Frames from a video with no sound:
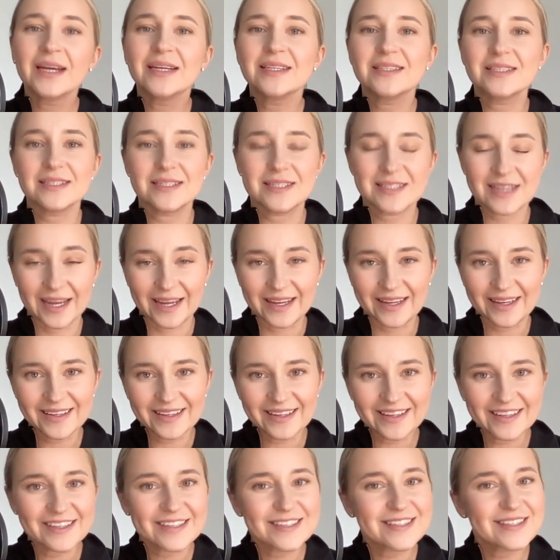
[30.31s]
Today
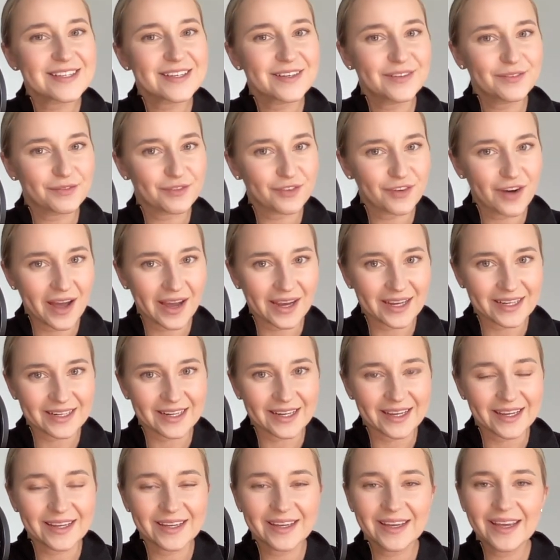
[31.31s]
is
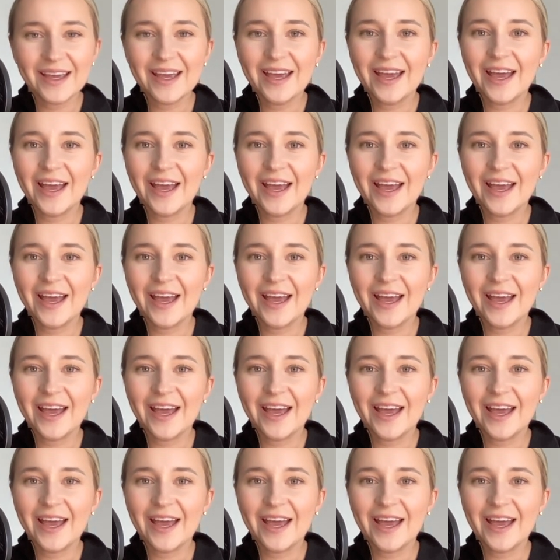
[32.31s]
Friday,